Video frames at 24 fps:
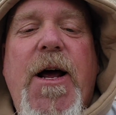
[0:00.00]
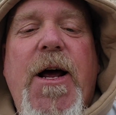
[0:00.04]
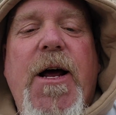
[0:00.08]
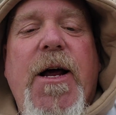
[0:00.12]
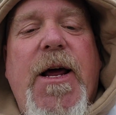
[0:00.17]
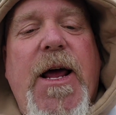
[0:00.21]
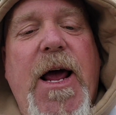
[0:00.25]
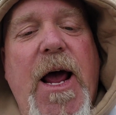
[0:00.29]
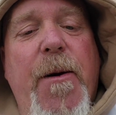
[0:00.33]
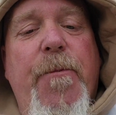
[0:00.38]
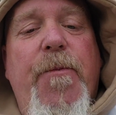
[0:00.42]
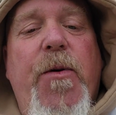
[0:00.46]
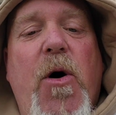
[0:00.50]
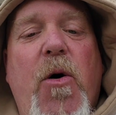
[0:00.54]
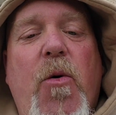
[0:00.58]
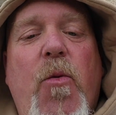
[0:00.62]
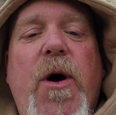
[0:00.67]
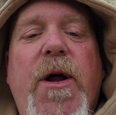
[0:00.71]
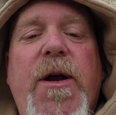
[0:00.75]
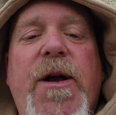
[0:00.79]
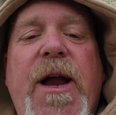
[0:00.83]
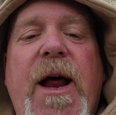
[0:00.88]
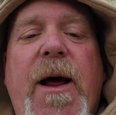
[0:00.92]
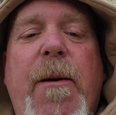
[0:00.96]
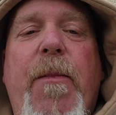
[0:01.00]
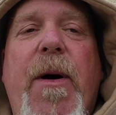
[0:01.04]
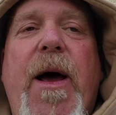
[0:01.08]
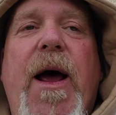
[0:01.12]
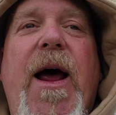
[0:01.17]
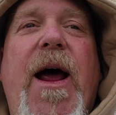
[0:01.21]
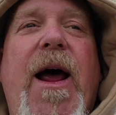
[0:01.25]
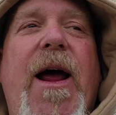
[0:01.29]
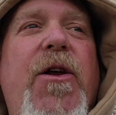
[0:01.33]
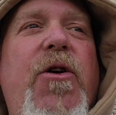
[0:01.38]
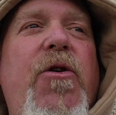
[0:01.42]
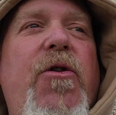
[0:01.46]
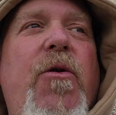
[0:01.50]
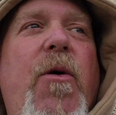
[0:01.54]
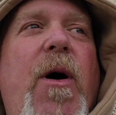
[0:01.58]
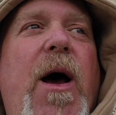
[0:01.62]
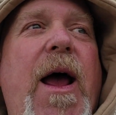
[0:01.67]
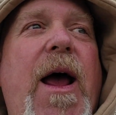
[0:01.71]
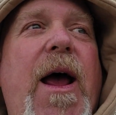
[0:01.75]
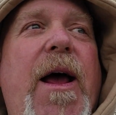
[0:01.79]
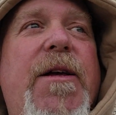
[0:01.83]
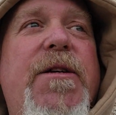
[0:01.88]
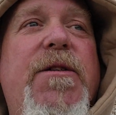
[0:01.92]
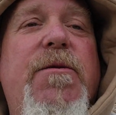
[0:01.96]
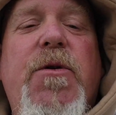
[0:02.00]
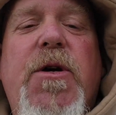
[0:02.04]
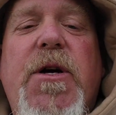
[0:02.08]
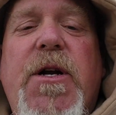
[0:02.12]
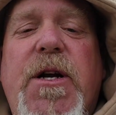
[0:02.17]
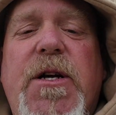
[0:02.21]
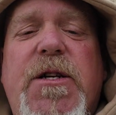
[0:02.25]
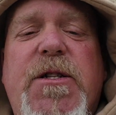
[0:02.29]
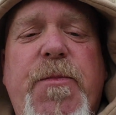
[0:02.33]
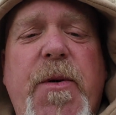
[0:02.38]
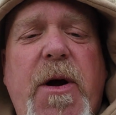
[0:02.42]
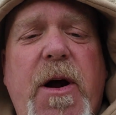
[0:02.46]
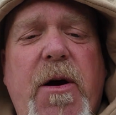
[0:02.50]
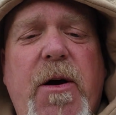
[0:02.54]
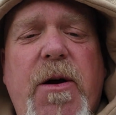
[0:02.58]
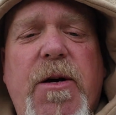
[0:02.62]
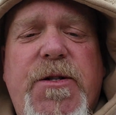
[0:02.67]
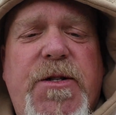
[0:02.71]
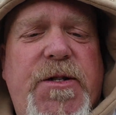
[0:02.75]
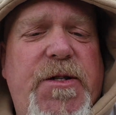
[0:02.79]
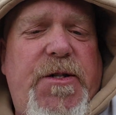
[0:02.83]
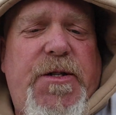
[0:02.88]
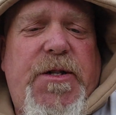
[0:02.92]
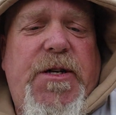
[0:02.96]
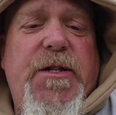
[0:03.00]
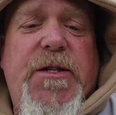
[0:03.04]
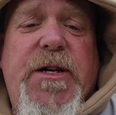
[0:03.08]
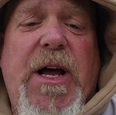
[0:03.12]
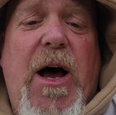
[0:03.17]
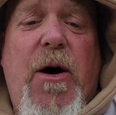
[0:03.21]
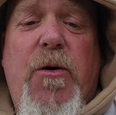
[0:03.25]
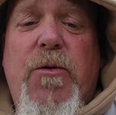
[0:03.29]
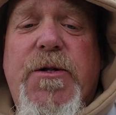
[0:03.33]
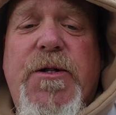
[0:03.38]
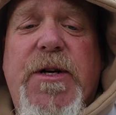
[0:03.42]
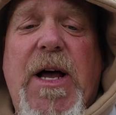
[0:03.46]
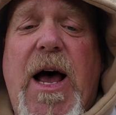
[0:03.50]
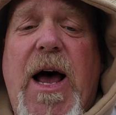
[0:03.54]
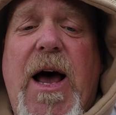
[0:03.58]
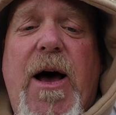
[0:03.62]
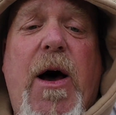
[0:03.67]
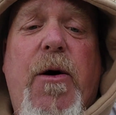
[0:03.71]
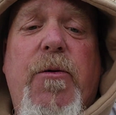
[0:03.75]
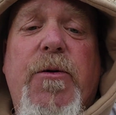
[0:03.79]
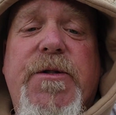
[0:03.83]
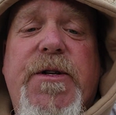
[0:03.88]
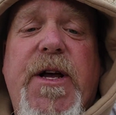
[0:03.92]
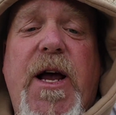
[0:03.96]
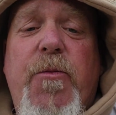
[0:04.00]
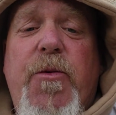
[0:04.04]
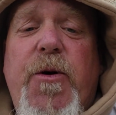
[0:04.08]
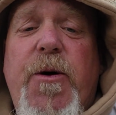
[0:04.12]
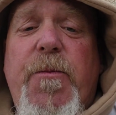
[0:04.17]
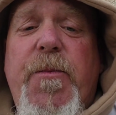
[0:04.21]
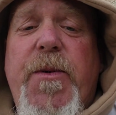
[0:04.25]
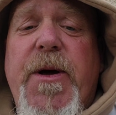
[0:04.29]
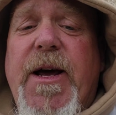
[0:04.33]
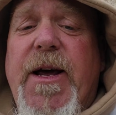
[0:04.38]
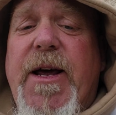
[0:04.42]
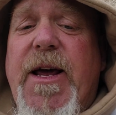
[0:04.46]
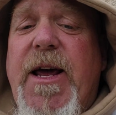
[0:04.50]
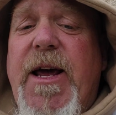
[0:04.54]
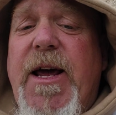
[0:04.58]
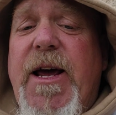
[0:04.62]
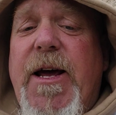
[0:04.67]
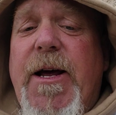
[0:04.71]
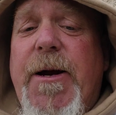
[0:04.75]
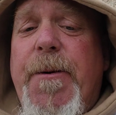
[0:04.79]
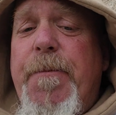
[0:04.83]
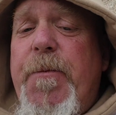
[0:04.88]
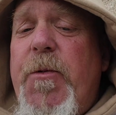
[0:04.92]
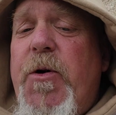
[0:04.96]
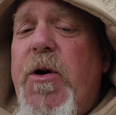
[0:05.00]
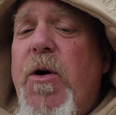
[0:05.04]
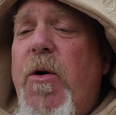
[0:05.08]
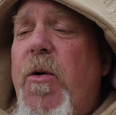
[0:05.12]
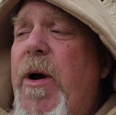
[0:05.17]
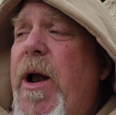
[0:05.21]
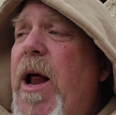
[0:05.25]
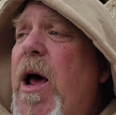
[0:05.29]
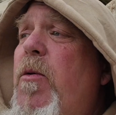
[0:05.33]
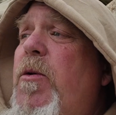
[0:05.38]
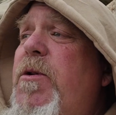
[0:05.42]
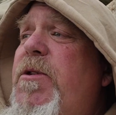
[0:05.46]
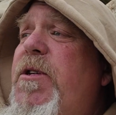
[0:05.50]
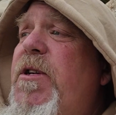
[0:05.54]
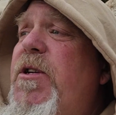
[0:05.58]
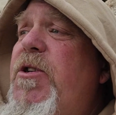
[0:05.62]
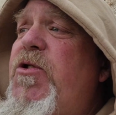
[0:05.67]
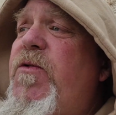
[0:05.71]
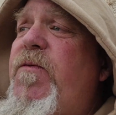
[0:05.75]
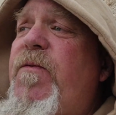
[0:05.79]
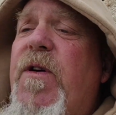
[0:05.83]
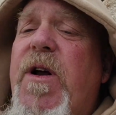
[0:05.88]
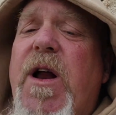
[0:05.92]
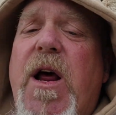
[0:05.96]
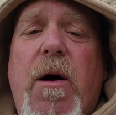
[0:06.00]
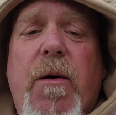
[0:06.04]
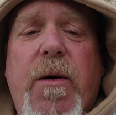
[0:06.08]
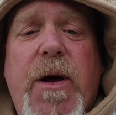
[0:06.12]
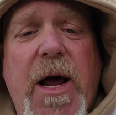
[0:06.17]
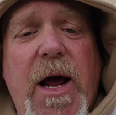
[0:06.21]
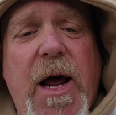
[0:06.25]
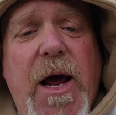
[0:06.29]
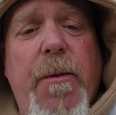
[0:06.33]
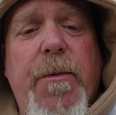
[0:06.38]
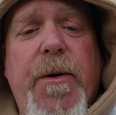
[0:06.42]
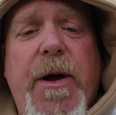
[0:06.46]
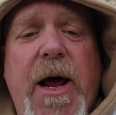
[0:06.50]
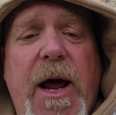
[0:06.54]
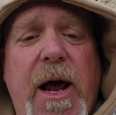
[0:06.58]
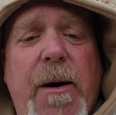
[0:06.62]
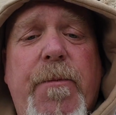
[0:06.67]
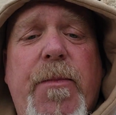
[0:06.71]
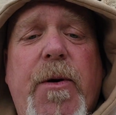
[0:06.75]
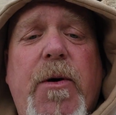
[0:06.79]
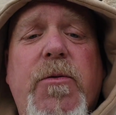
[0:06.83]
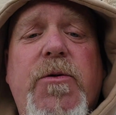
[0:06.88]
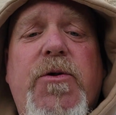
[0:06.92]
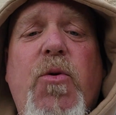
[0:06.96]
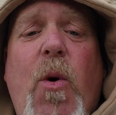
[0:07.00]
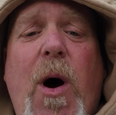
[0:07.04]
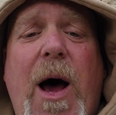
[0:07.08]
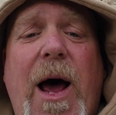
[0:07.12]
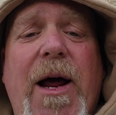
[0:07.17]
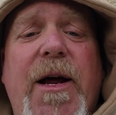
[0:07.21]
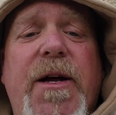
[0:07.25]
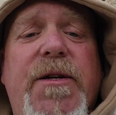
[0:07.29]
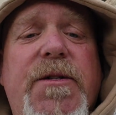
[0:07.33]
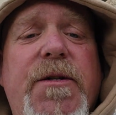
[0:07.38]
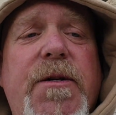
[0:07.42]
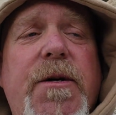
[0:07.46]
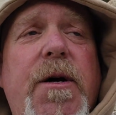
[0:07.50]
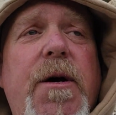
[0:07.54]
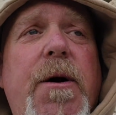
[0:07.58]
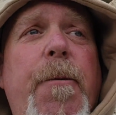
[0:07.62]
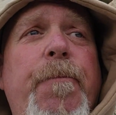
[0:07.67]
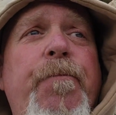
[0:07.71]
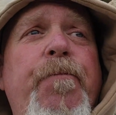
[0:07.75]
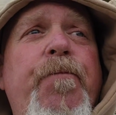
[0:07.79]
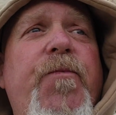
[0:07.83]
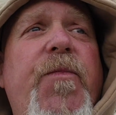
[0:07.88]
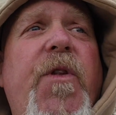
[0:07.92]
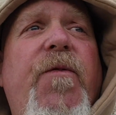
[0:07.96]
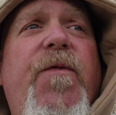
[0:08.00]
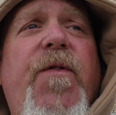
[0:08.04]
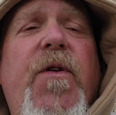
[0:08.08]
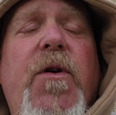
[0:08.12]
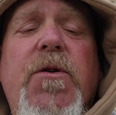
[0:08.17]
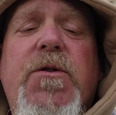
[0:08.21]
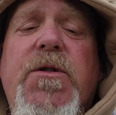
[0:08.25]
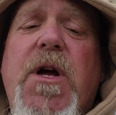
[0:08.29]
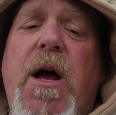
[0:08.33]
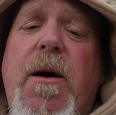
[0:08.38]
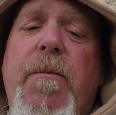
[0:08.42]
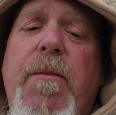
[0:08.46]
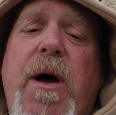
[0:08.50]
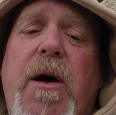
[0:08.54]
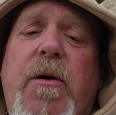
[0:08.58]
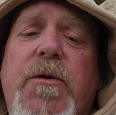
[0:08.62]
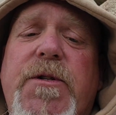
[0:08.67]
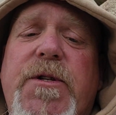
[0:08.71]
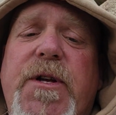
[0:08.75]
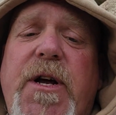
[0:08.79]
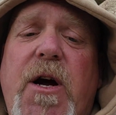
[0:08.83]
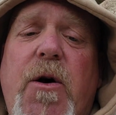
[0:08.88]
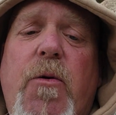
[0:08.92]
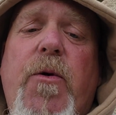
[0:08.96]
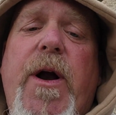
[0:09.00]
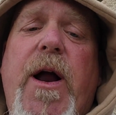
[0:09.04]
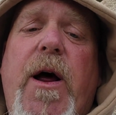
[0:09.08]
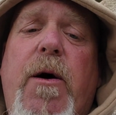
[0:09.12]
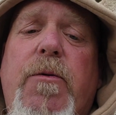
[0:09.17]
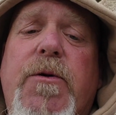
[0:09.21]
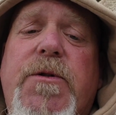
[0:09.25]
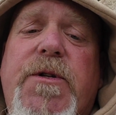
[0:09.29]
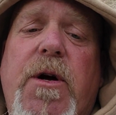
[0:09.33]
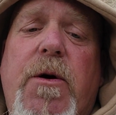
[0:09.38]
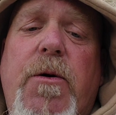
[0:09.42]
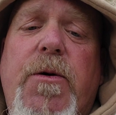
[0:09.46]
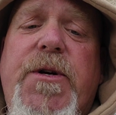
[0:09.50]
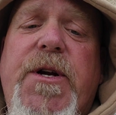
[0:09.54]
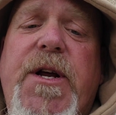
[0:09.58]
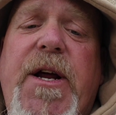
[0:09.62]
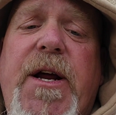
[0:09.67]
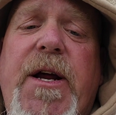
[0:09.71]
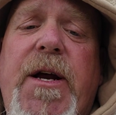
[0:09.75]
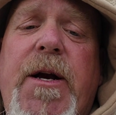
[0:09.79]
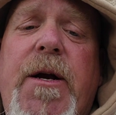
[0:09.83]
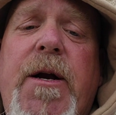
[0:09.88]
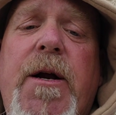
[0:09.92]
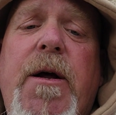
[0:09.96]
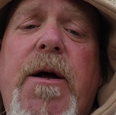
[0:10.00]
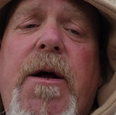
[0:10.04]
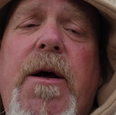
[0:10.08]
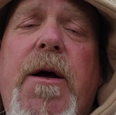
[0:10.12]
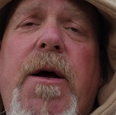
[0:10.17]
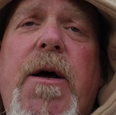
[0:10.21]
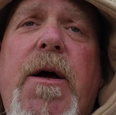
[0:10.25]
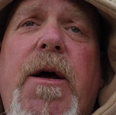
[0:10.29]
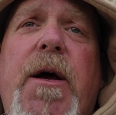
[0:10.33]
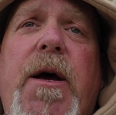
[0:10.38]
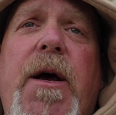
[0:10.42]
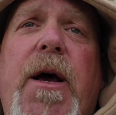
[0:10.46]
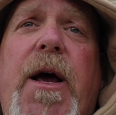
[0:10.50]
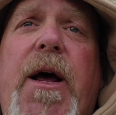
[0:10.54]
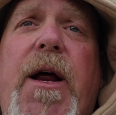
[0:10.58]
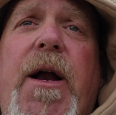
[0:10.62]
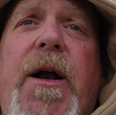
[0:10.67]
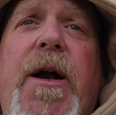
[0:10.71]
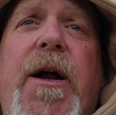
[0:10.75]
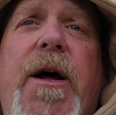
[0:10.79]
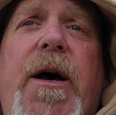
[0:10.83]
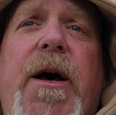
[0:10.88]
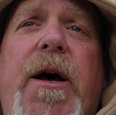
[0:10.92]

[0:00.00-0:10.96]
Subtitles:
Campo wasn't that bad. You know, I had some good experiences because I was able to be a kid. You know, and I was in juvenile Campo twice. The first time I was there when I was 13, and